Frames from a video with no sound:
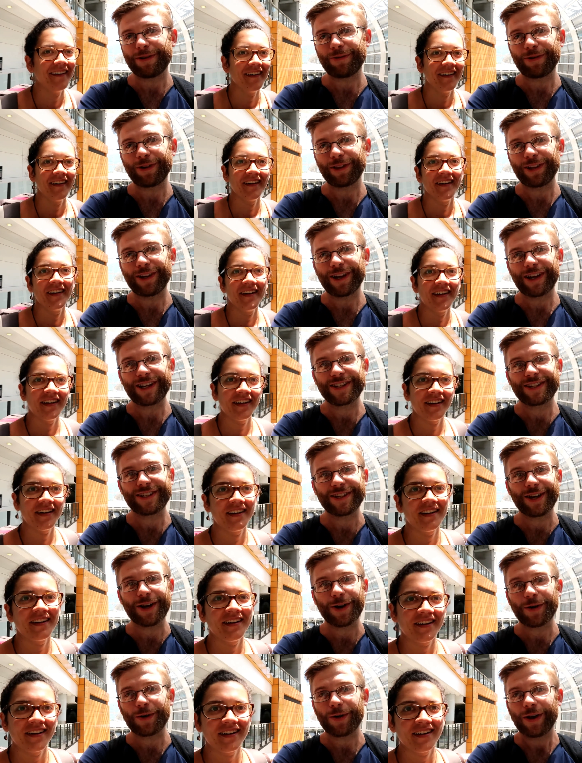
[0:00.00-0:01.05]
Speaker 1: been really nice.
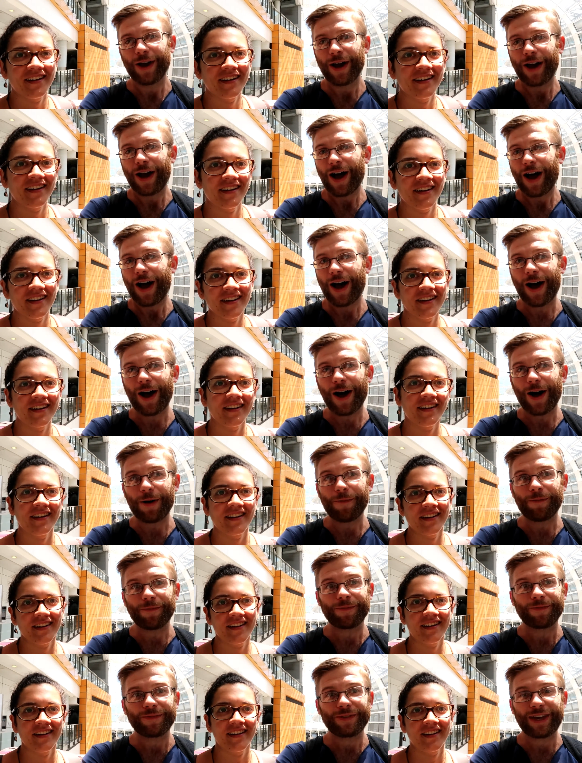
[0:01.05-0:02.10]
So,
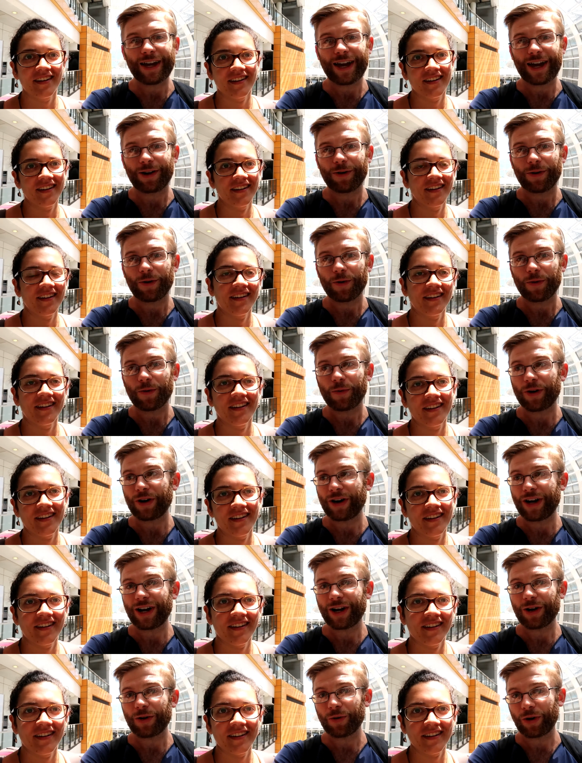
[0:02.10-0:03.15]
um, yeah, we're
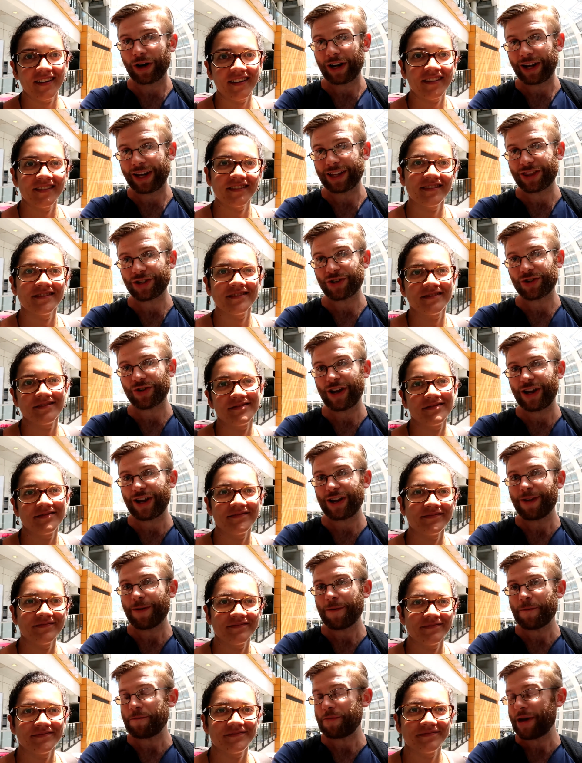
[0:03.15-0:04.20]
here. We're gonna get the
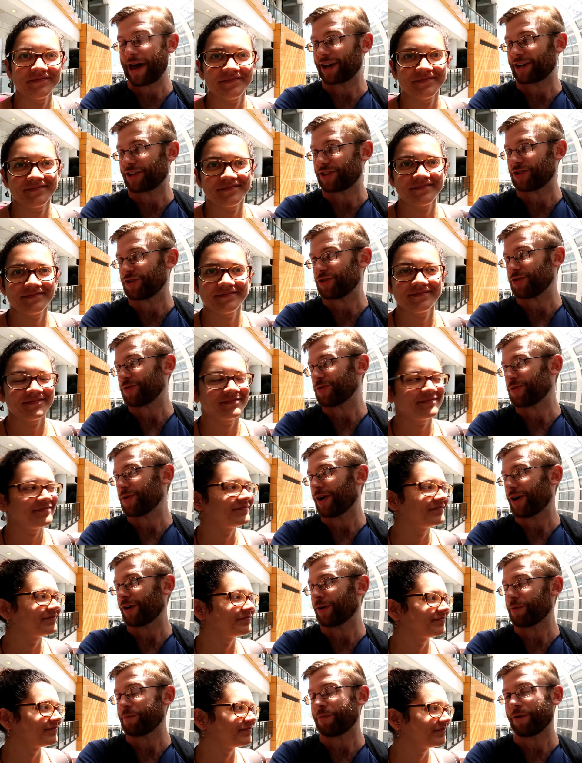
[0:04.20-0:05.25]
train back to
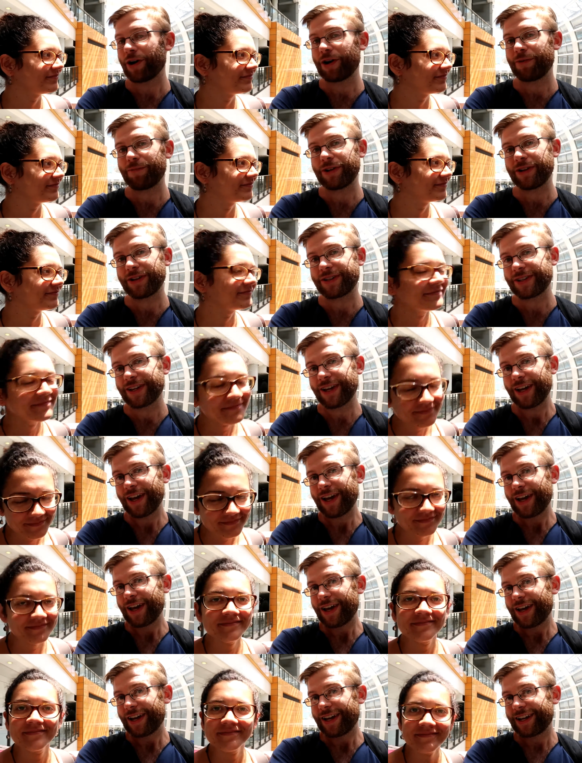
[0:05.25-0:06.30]
our apartment
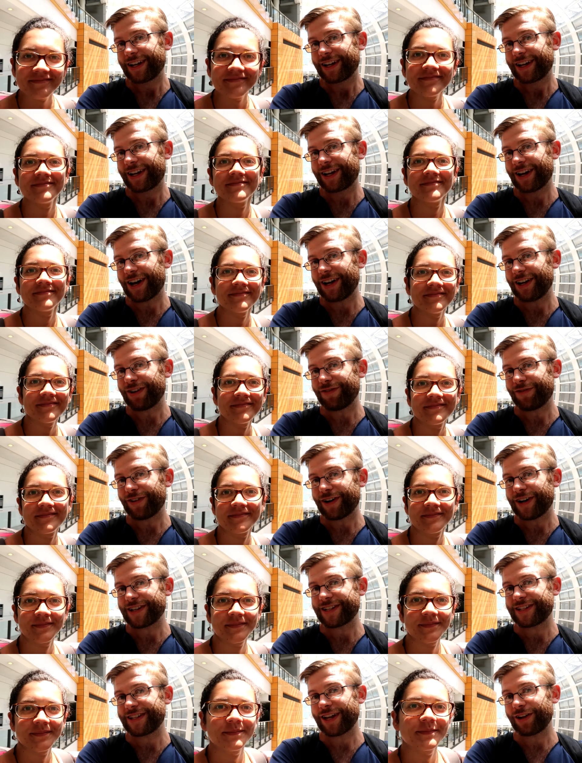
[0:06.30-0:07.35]
kind of
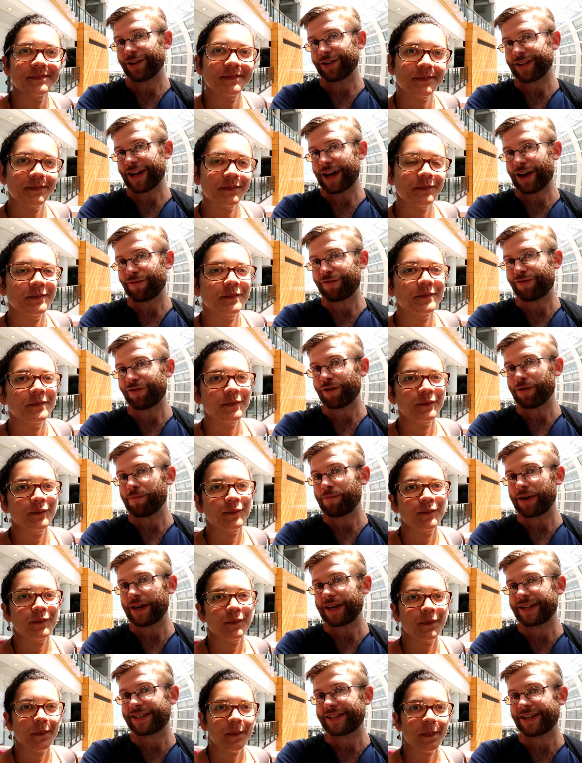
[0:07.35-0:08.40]
uh, settle down for a
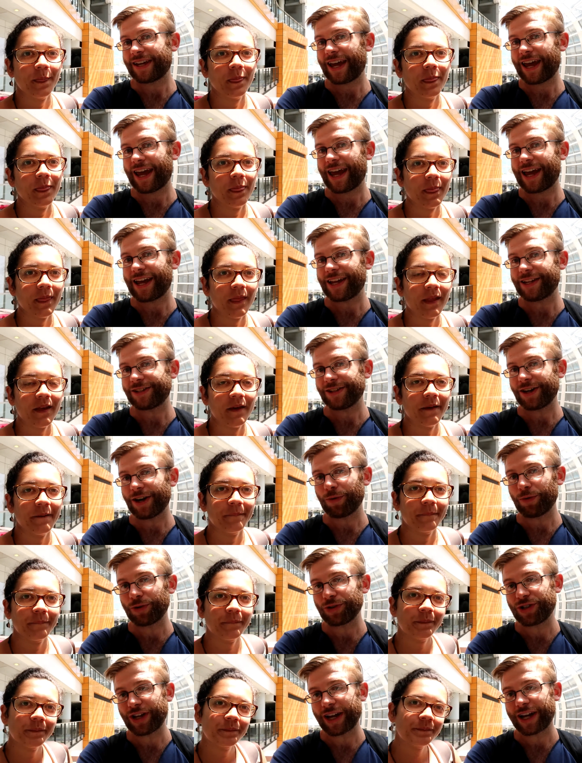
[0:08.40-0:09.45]
bit and uh,
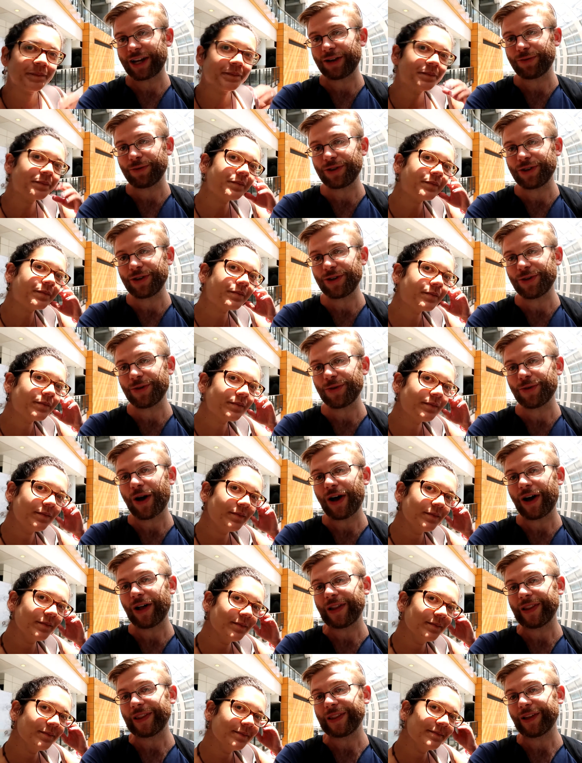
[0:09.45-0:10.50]
we'll check in with you
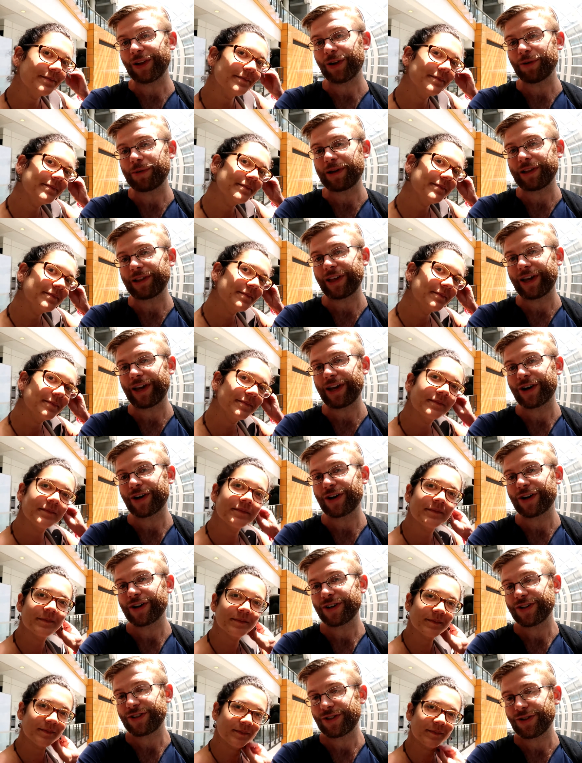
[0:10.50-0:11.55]
a little bit
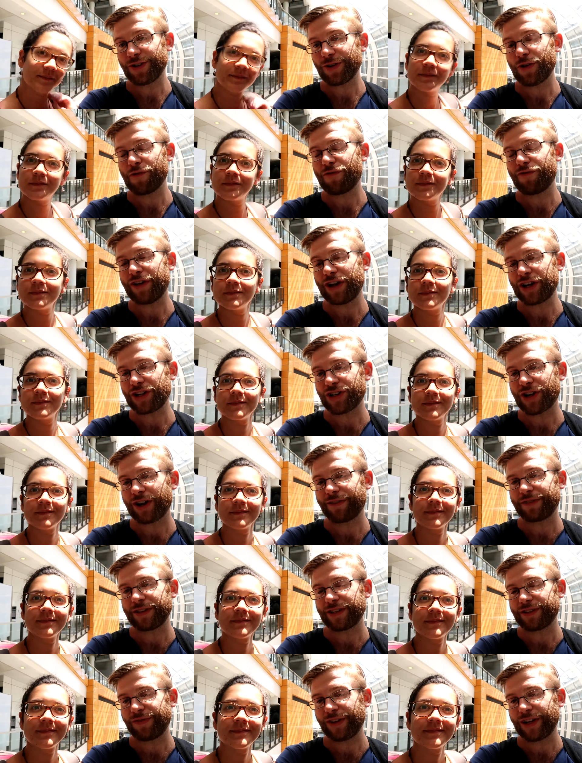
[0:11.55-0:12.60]
later to finish
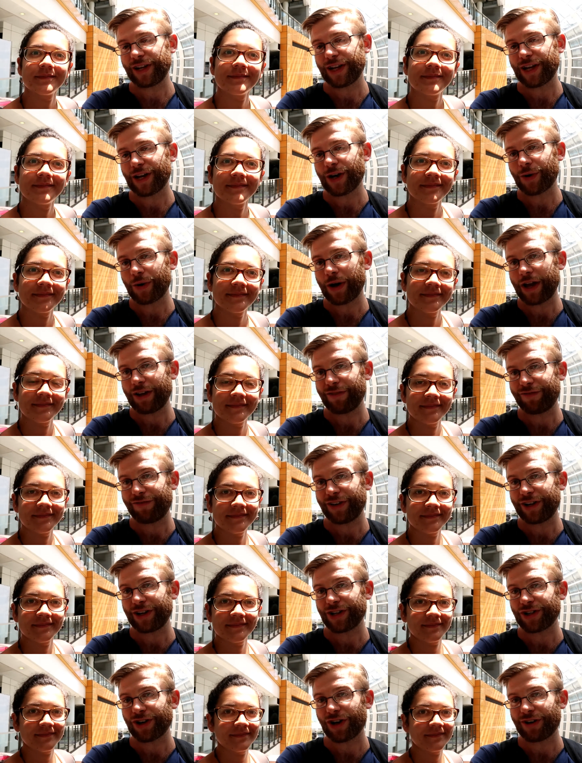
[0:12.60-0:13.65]
off this video and
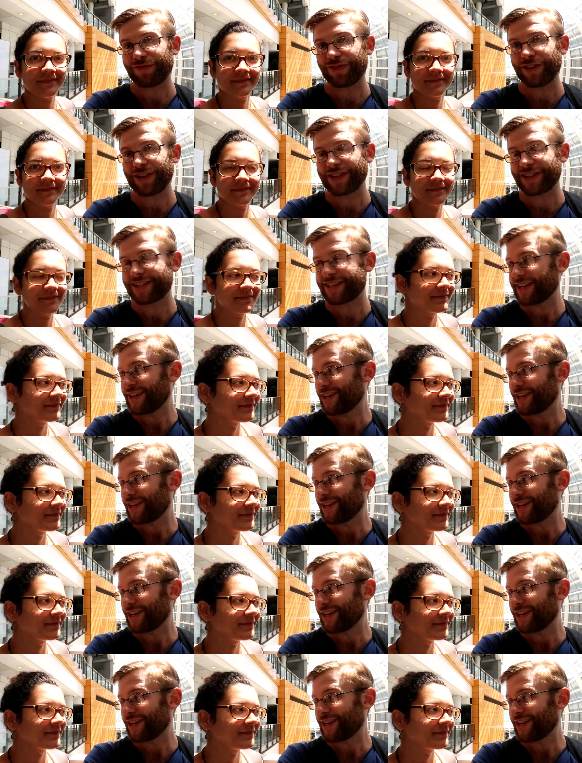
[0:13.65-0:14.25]
finish off this